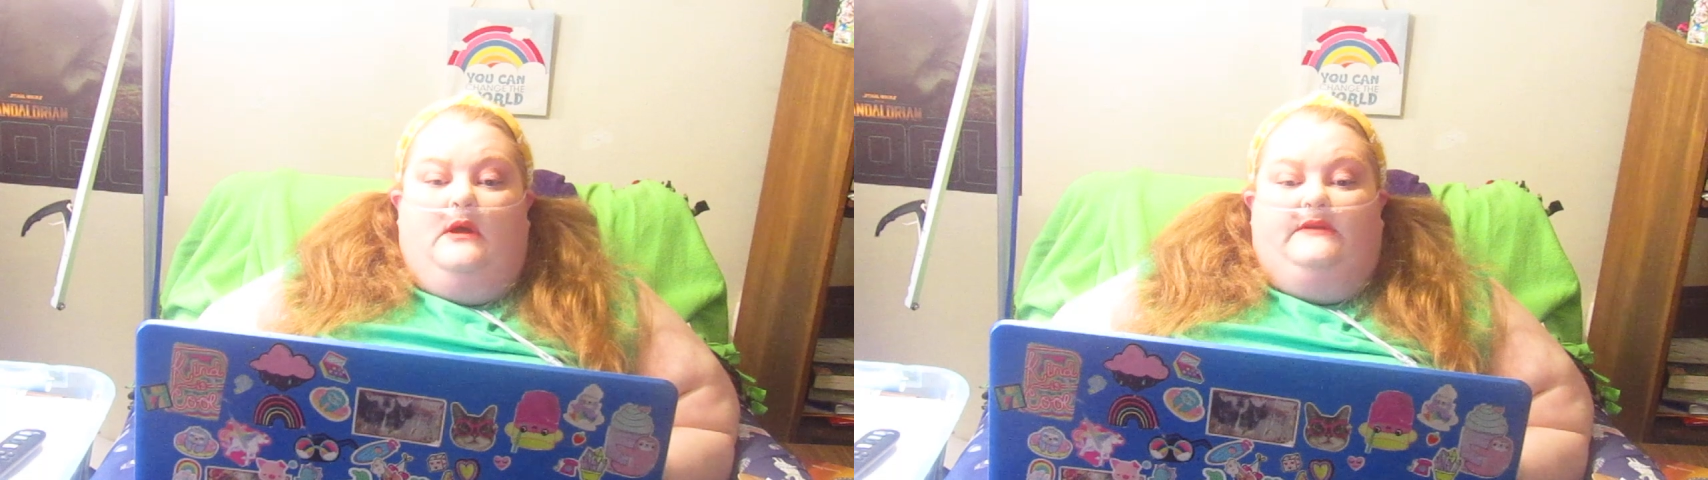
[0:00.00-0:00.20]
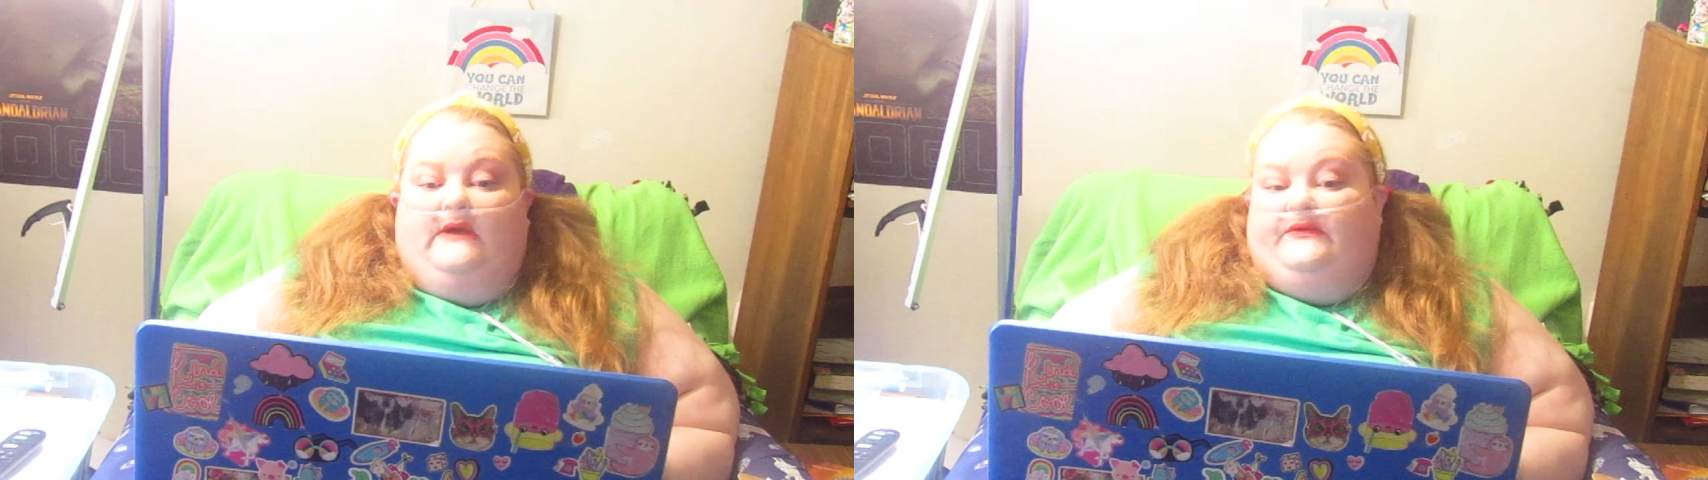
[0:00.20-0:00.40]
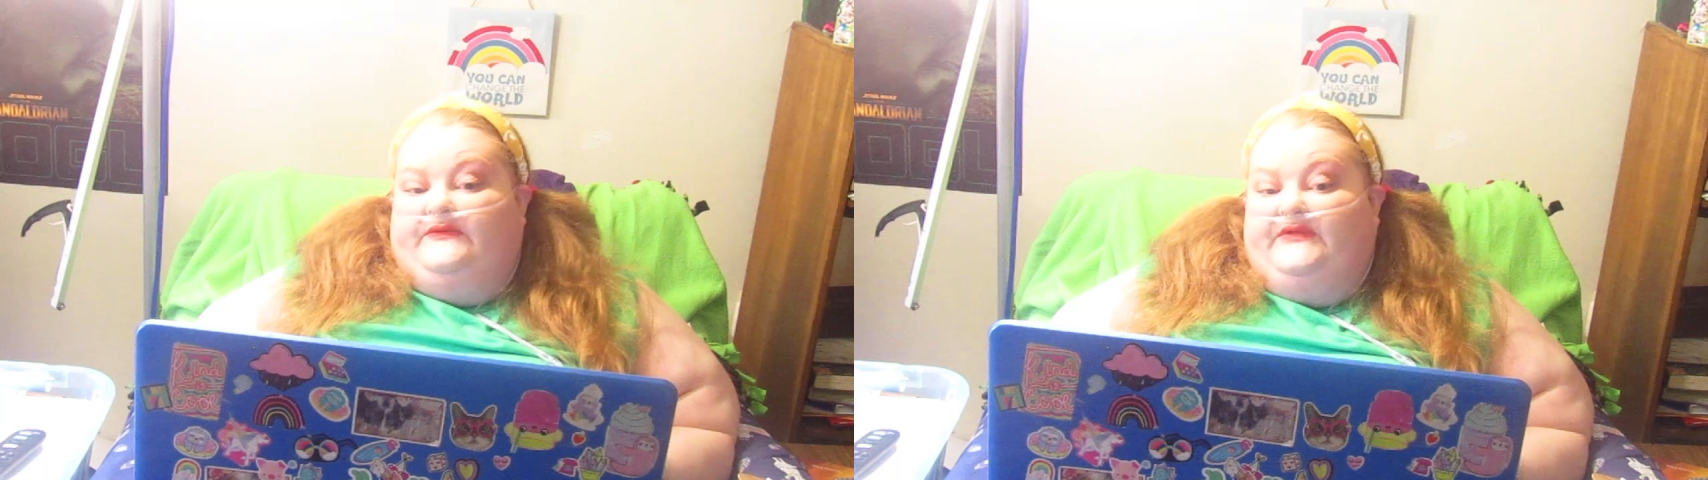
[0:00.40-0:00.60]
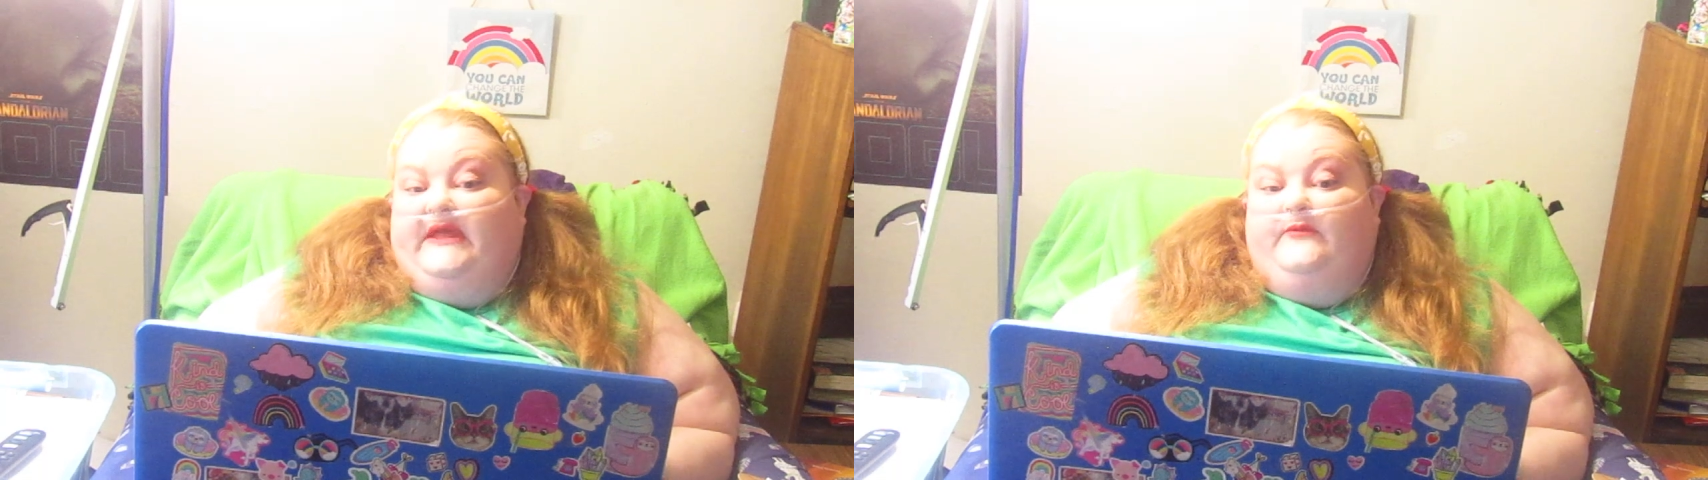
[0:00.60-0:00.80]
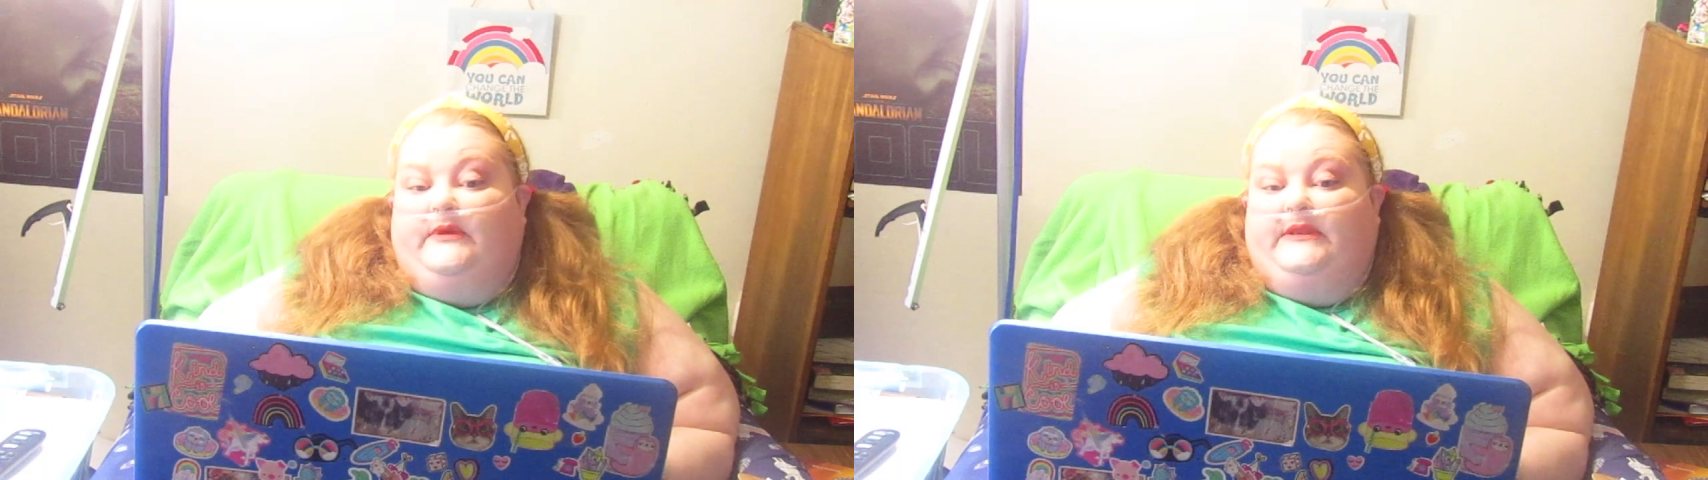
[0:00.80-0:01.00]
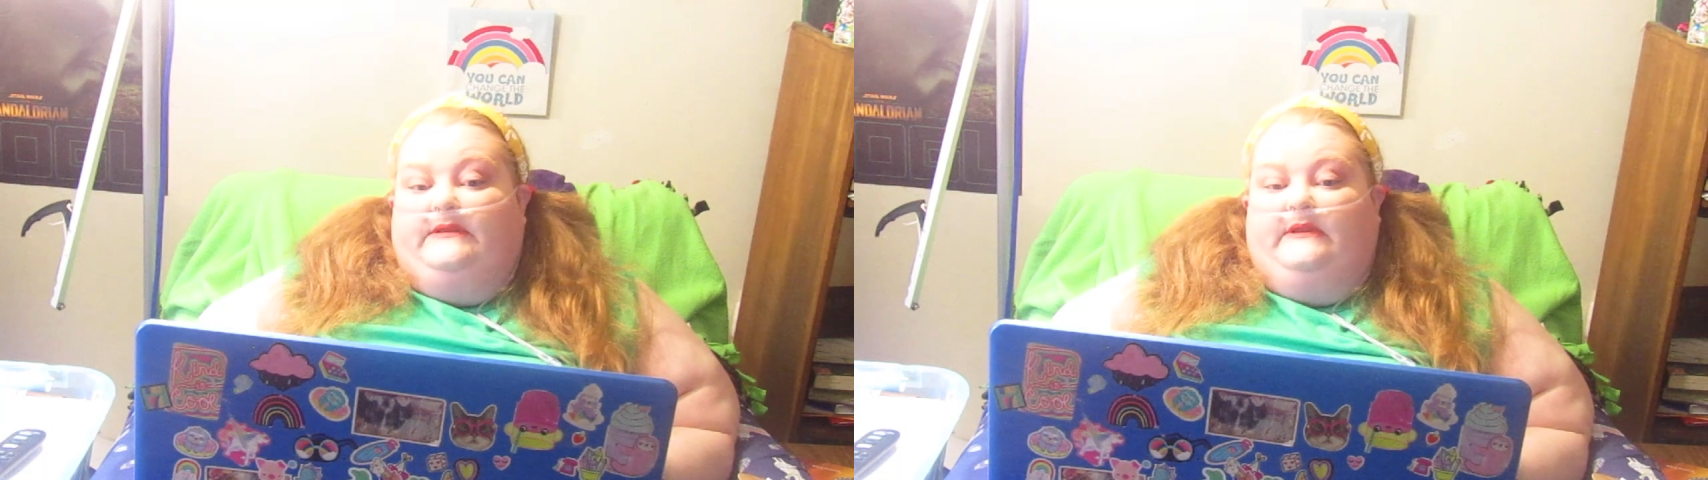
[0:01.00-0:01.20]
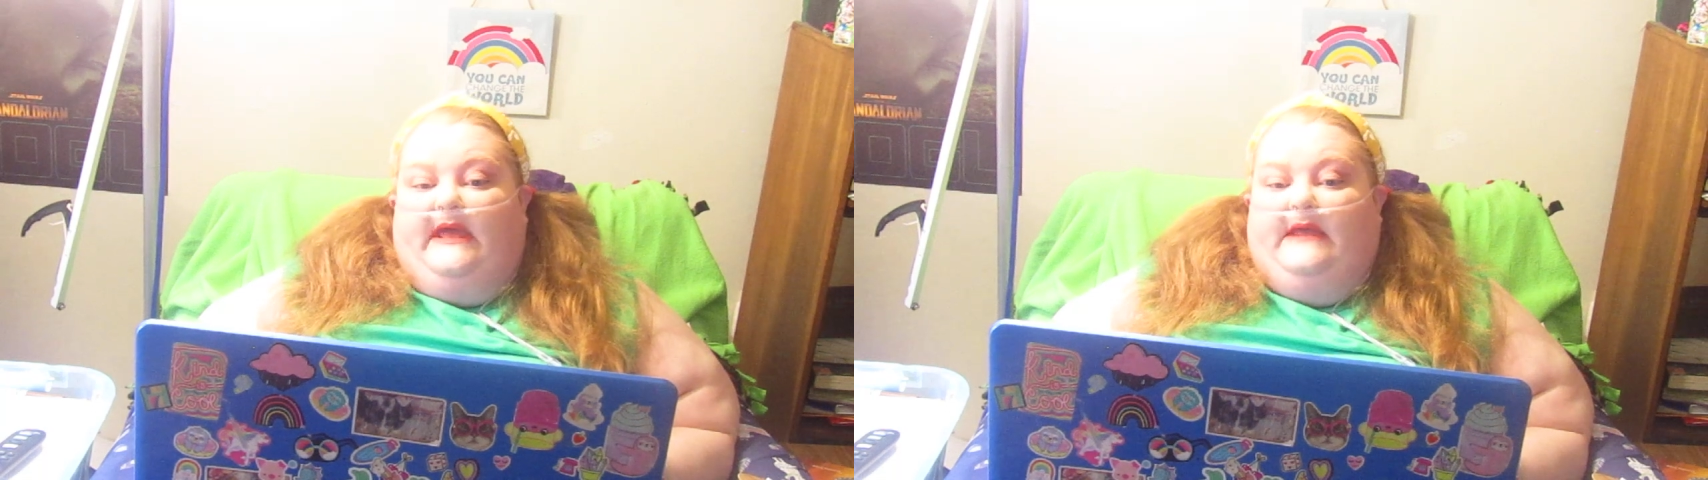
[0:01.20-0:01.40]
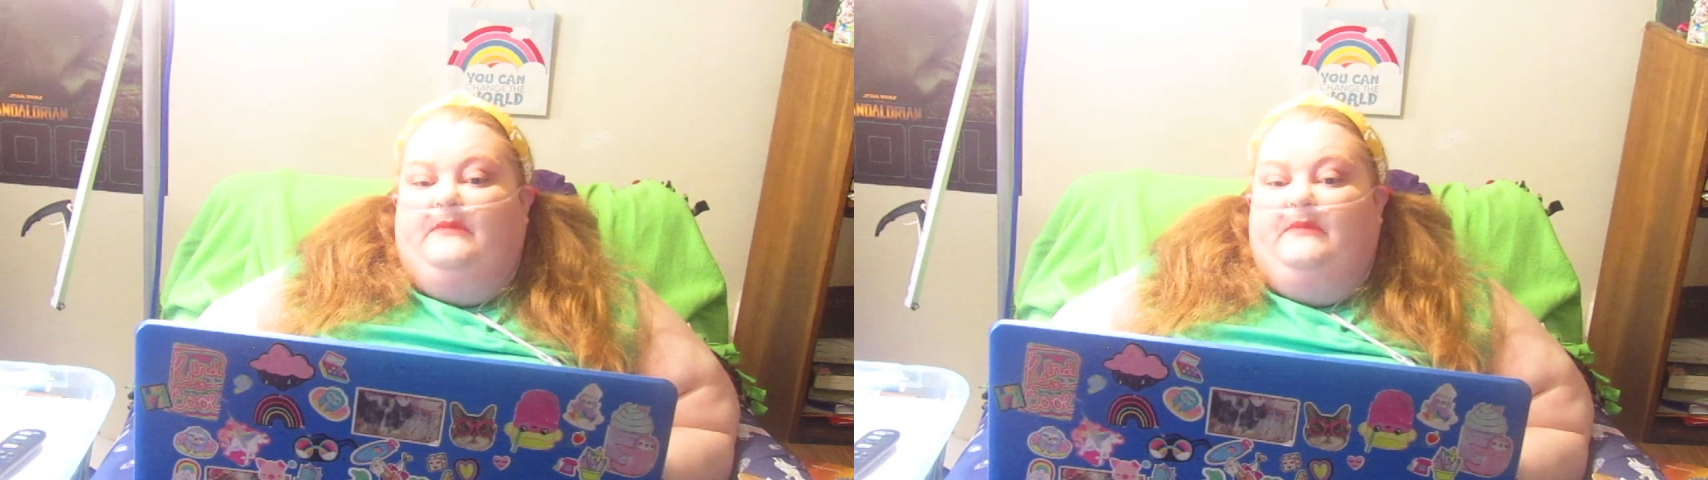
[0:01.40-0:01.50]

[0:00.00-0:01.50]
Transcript: Now Stephen, a